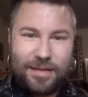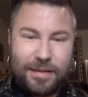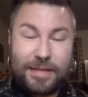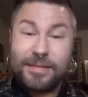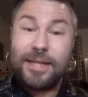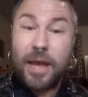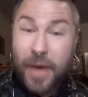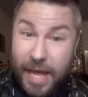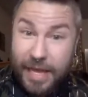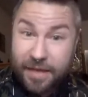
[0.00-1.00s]
Yes, and now
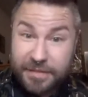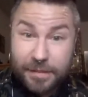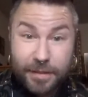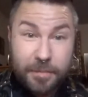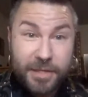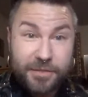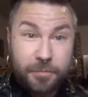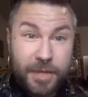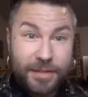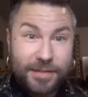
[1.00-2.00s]
I have to click a bunch of
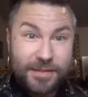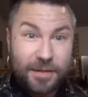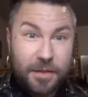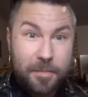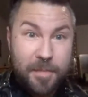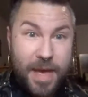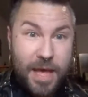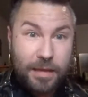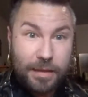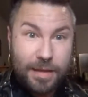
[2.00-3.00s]
buttons on the
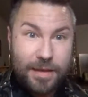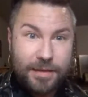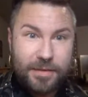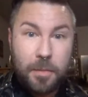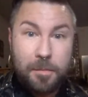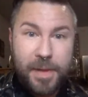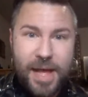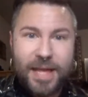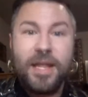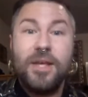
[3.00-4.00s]
back end,
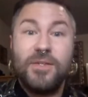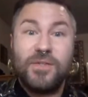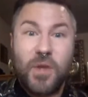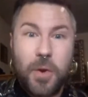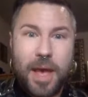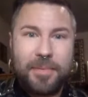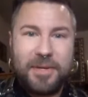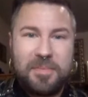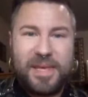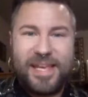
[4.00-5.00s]
but so happy to
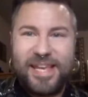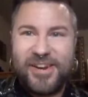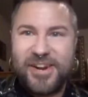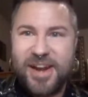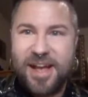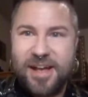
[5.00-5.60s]
be here.